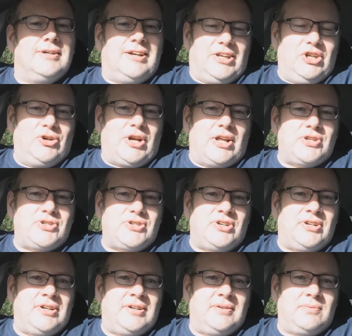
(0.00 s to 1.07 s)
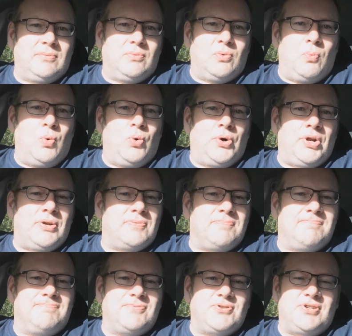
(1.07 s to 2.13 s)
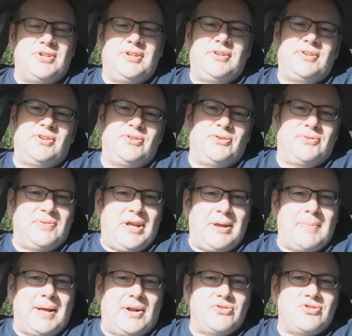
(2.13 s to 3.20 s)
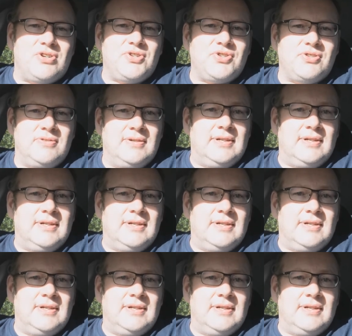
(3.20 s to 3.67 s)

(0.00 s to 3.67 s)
you'll get a warning to your email address.